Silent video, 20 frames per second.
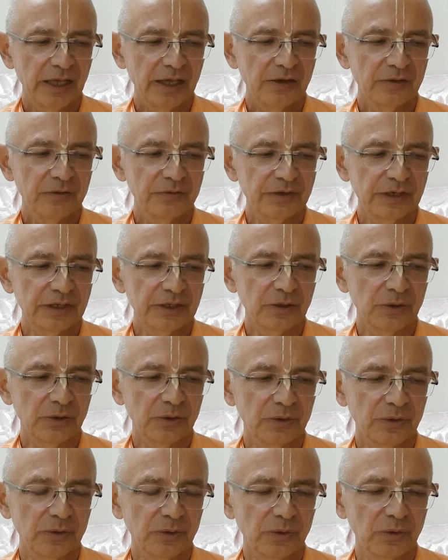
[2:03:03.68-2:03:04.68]
where
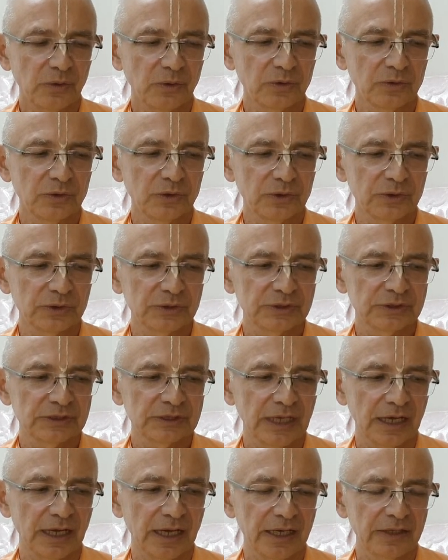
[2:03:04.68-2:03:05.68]
all those
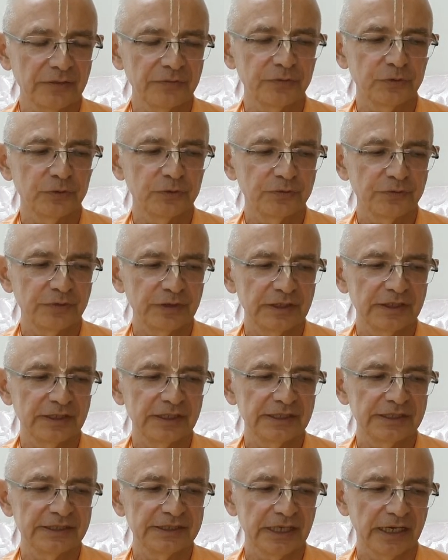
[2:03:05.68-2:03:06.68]
unfulfilled
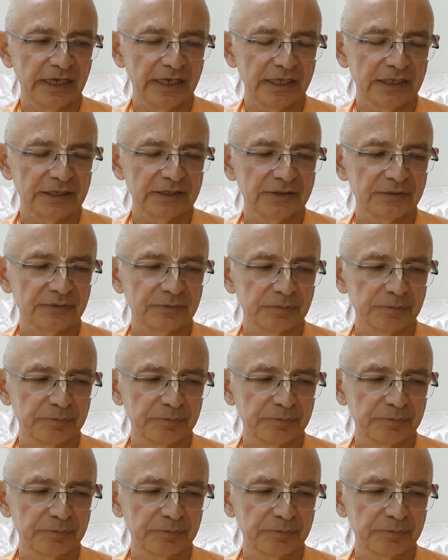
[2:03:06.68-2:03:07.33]
desires,